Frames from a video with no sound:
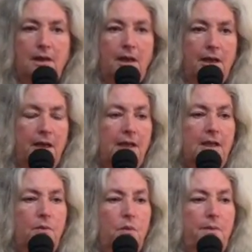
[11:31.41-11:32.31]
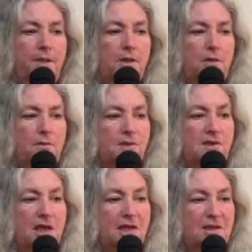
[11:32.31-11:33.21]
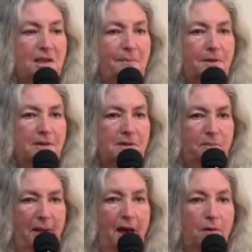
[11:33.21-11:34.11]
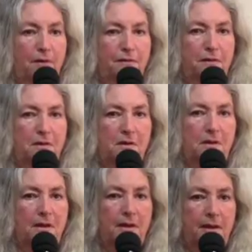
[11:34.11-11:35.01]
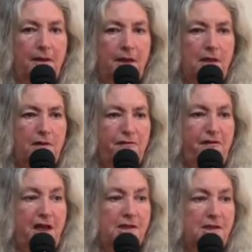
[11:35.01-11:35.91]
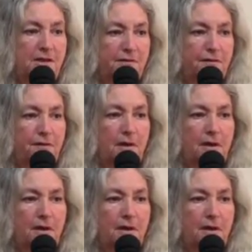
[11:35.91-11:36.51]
Any woman who stands up and is powerful and effective